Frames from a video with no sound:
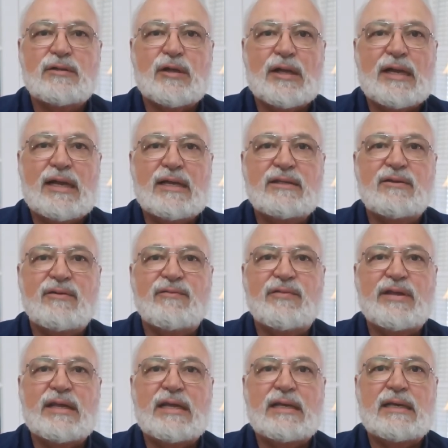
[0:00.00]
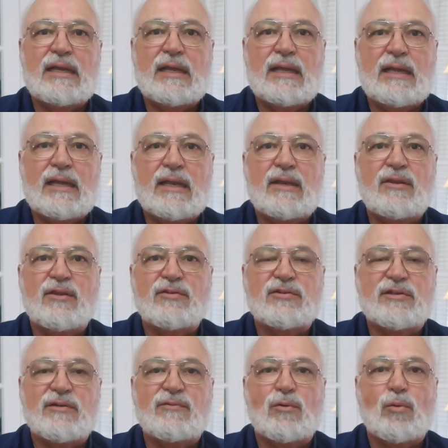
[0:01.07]
to intervene in the
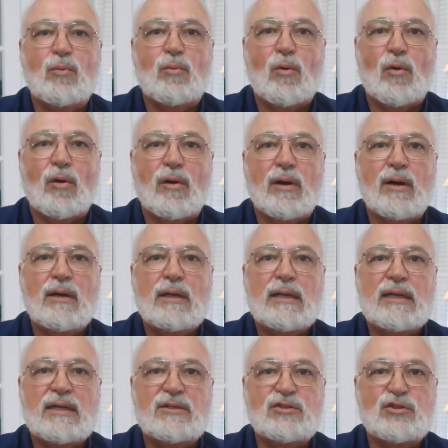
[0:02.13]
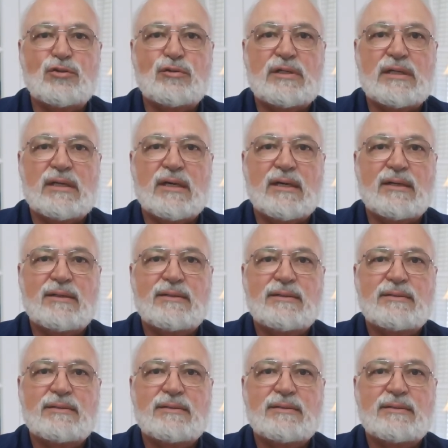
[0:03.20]
civil war in Judea.